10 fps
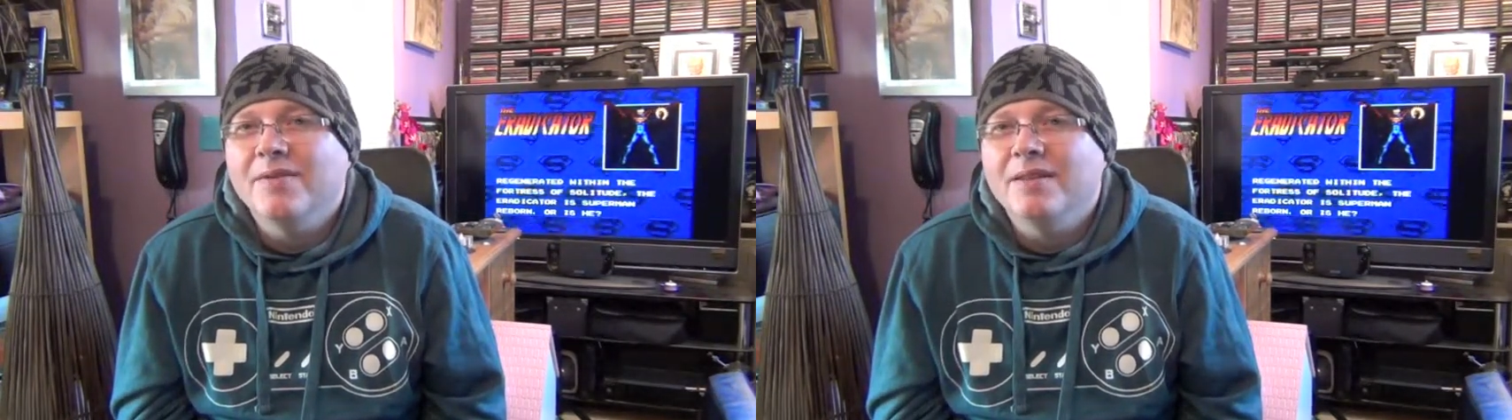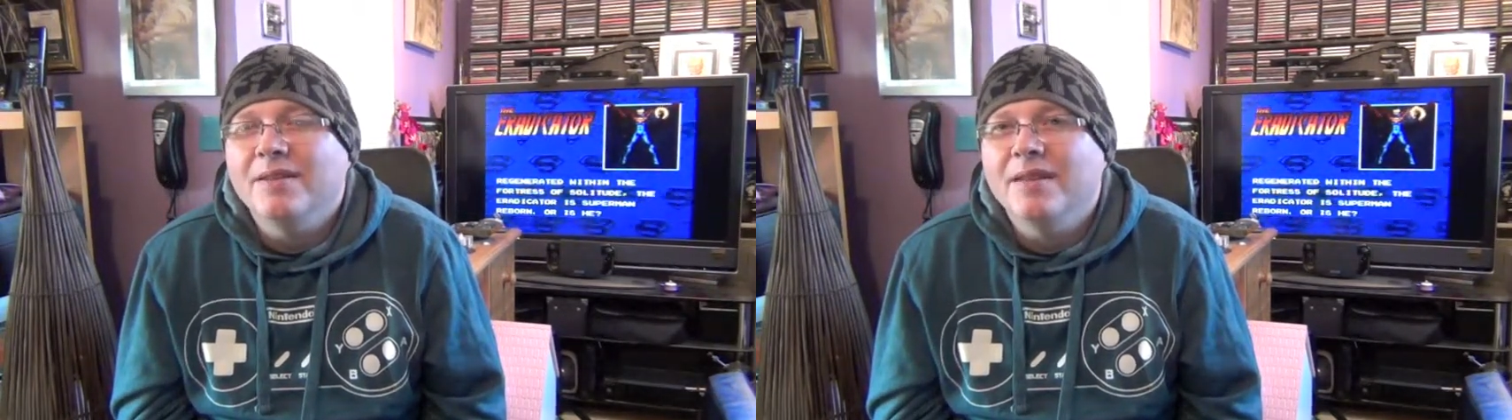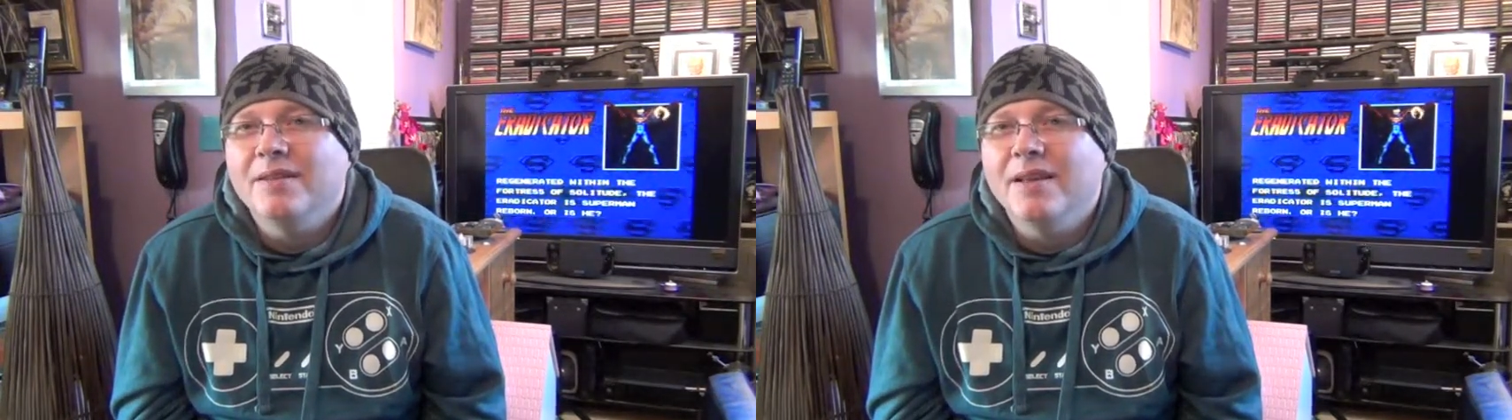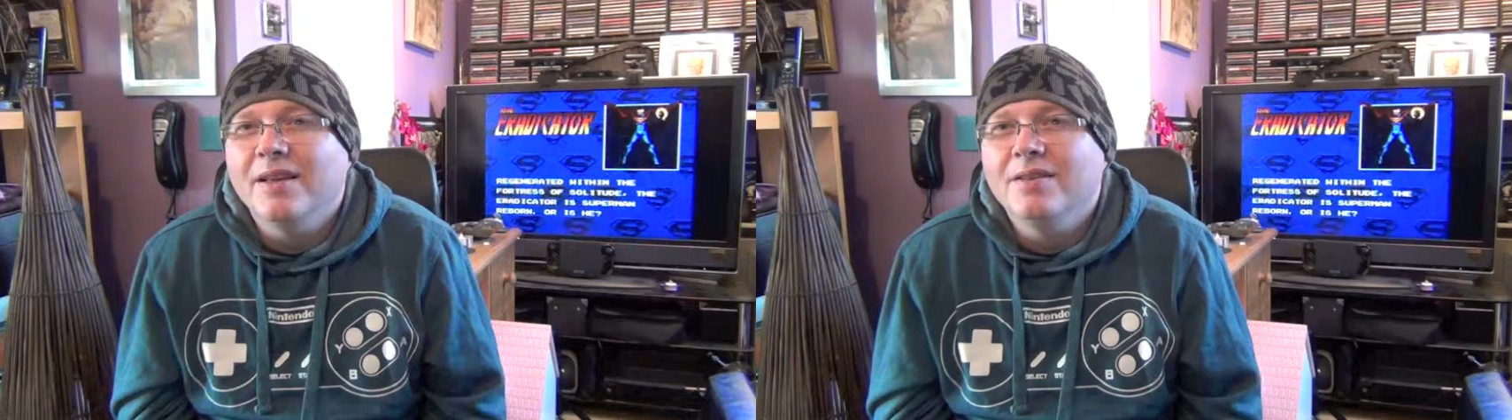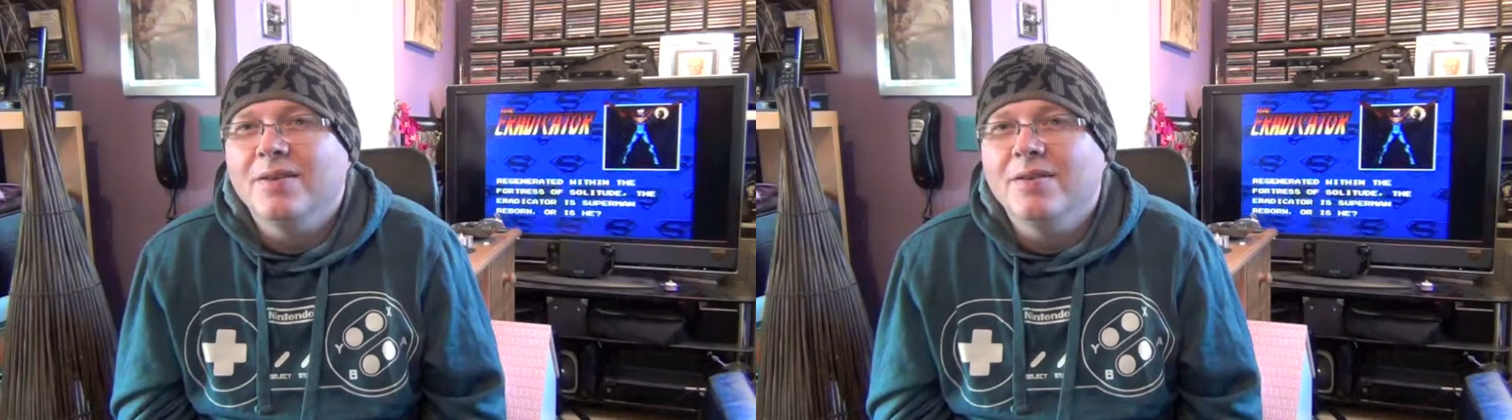He's an, he's a
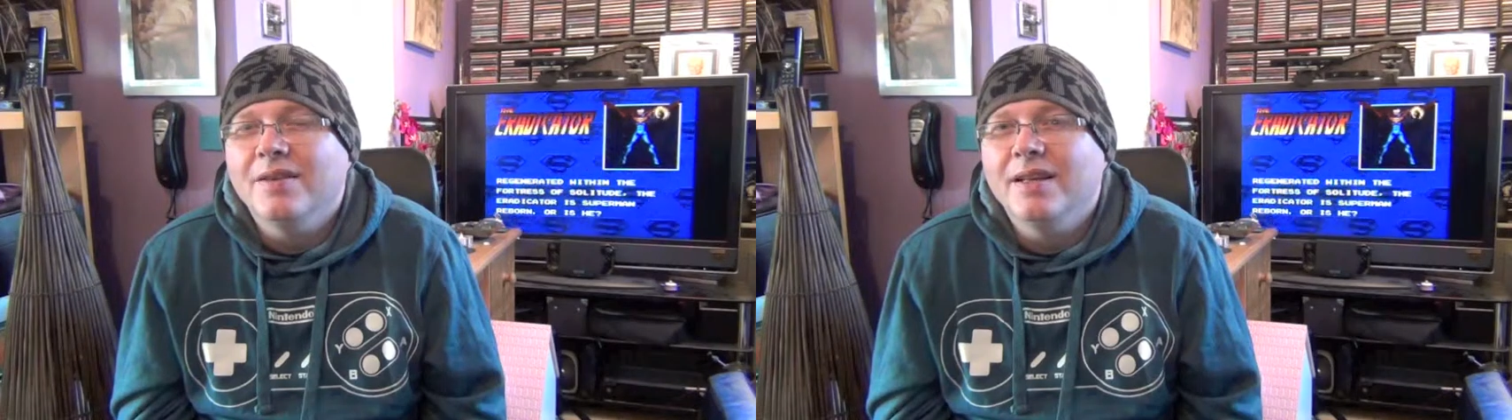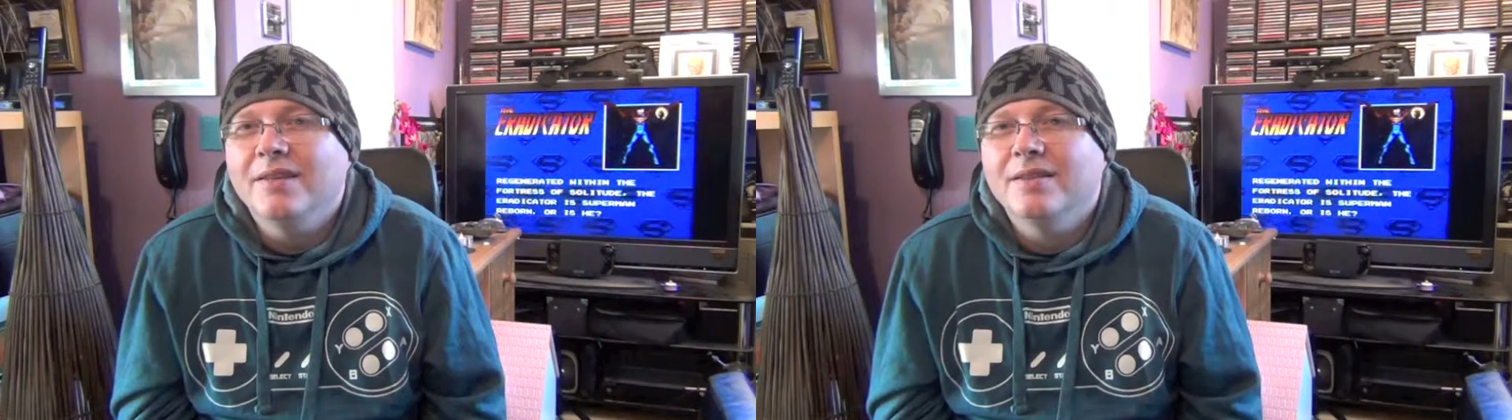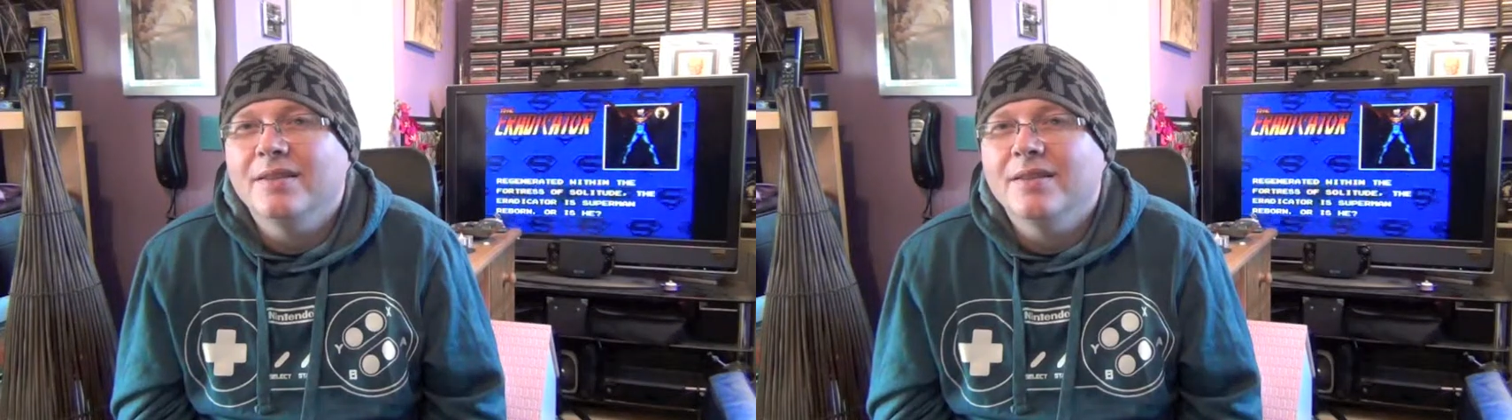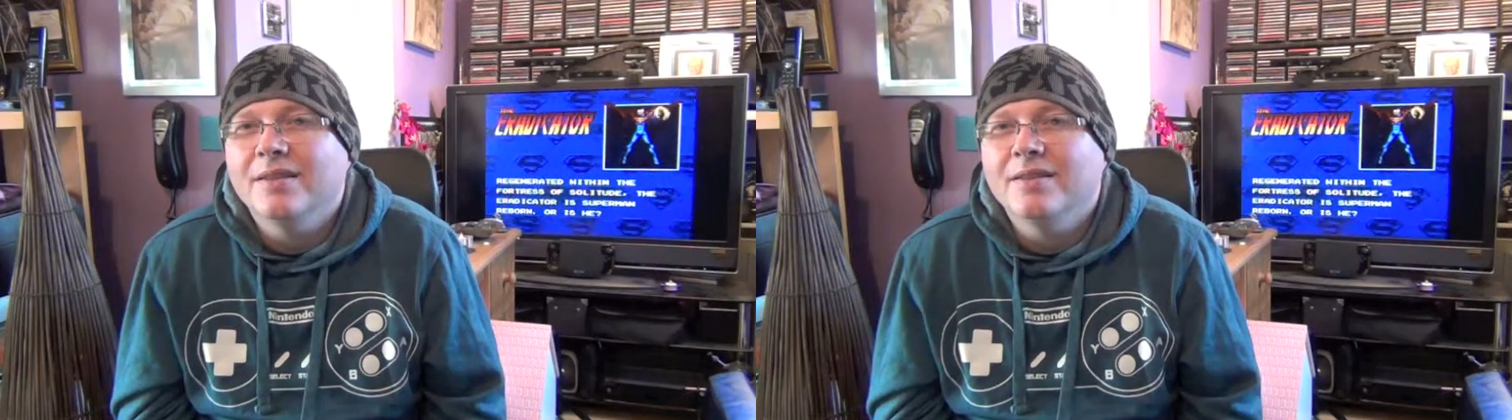he's a good collector.